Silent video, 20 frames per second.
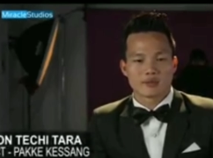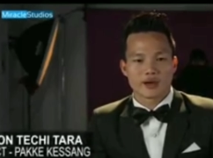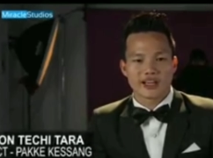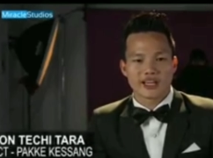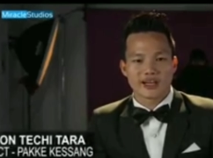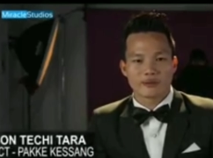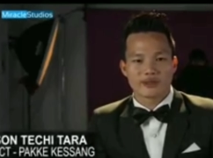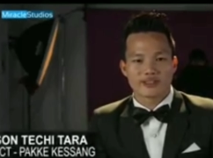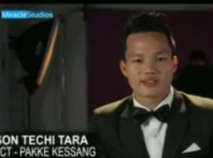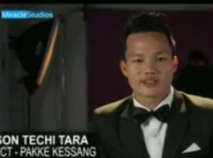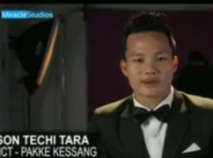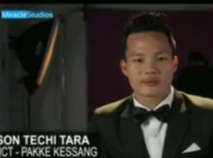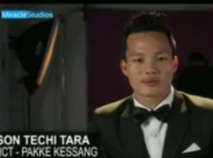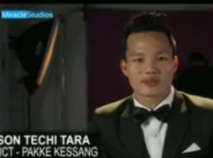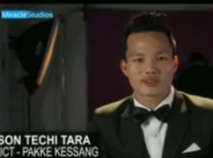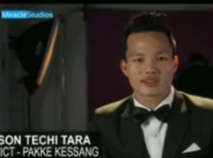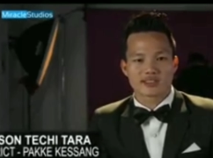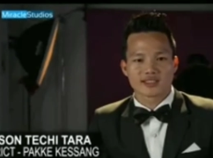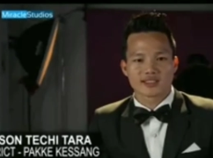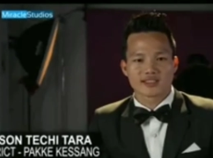My name is
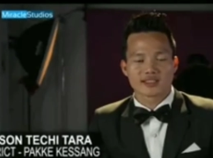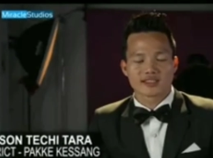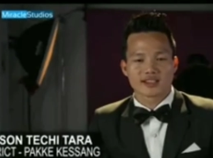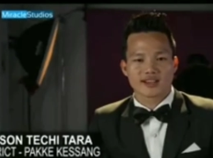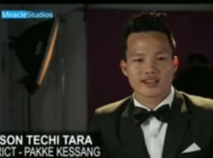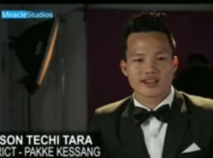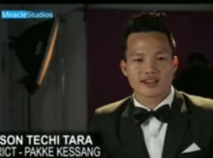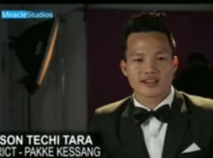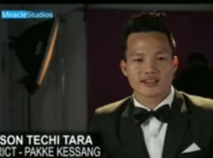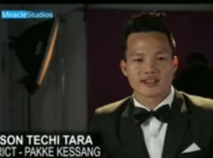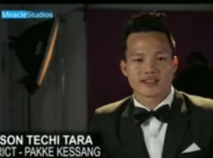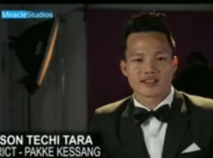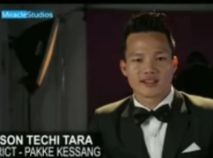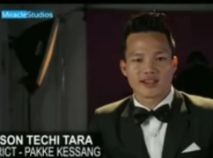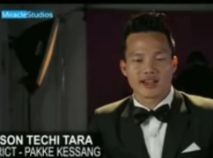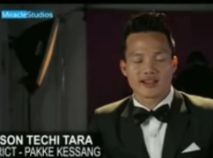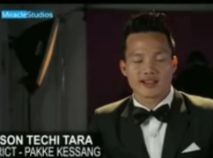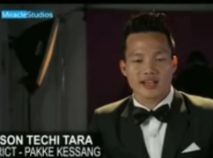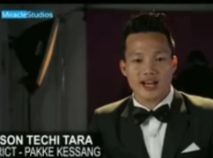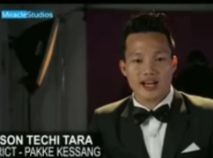Samson Tichitara
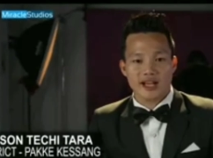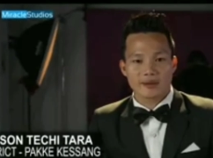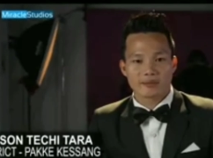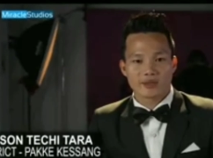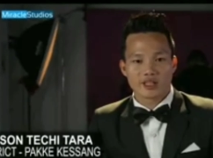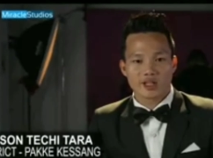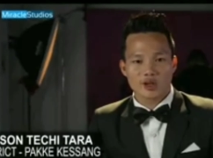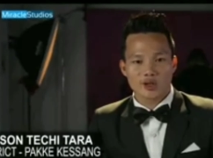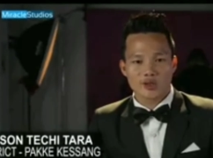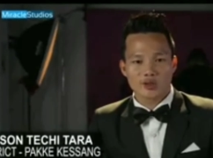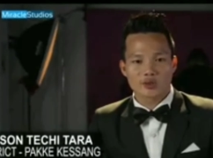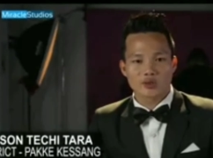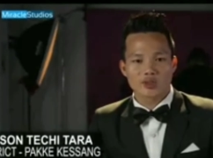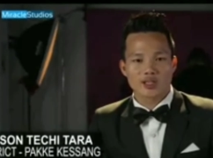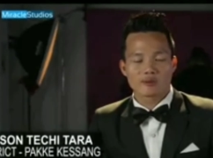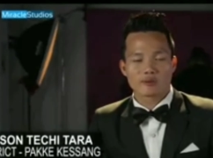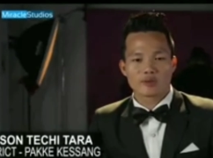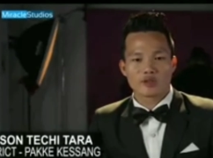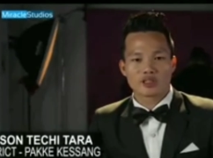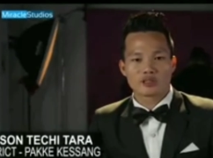and I belong
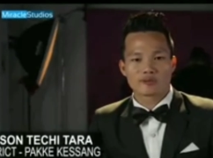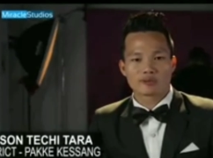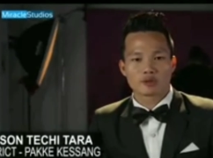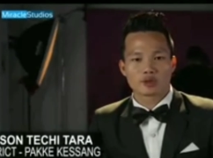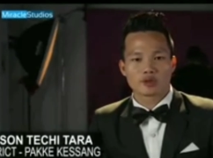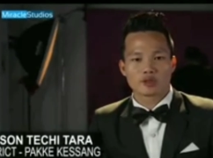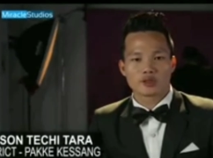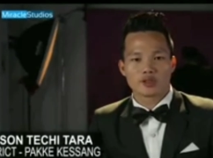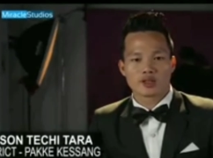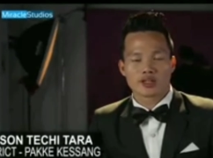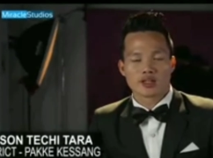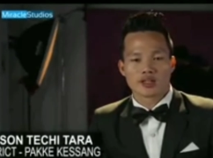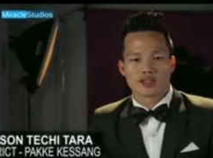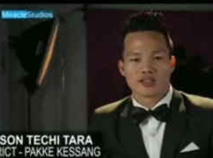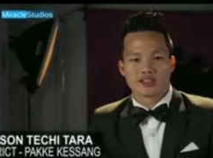to a beautiful